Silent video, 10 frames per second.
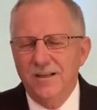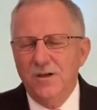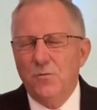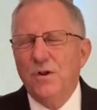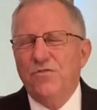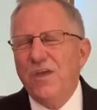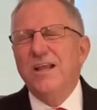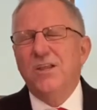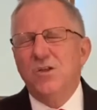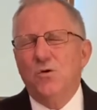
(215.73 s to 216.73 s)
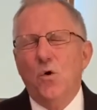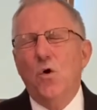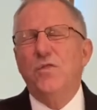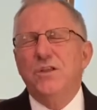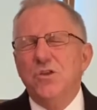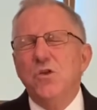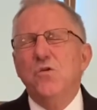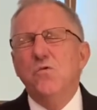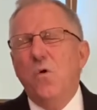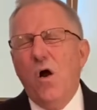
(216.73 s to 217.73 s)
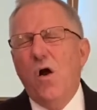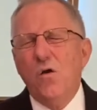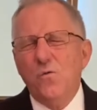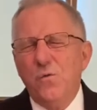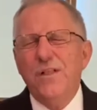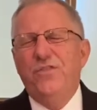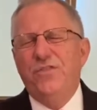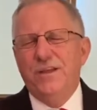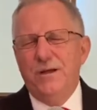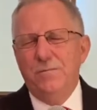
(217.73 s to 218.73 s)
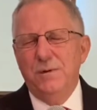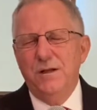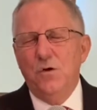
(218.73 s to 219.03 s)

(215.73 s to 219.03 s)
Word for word: We thank you, Lord, that you are with them.